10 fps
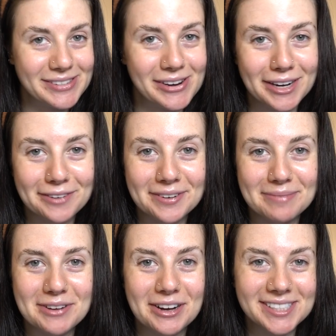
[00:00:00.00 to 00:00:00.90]
Sorry if
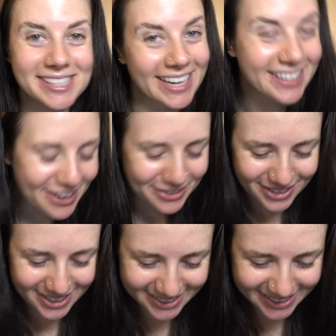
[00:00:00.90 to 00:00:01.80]
I'm not saying that
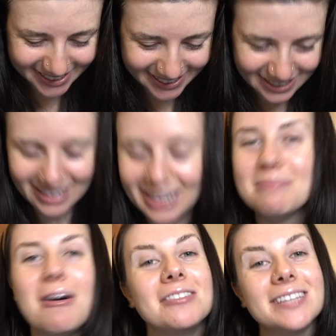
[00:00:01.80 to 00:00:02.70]
correctly.
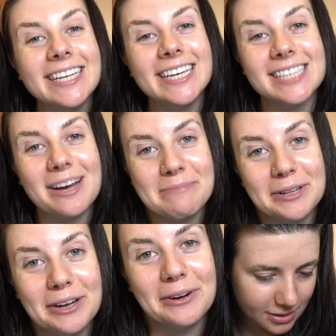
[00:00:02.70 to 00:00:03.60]
I'll link it down
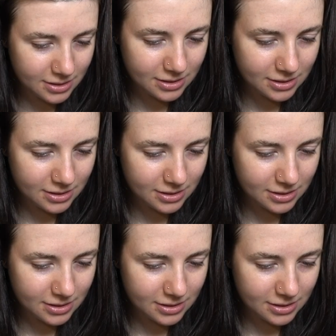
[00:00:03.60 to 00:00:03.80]
below.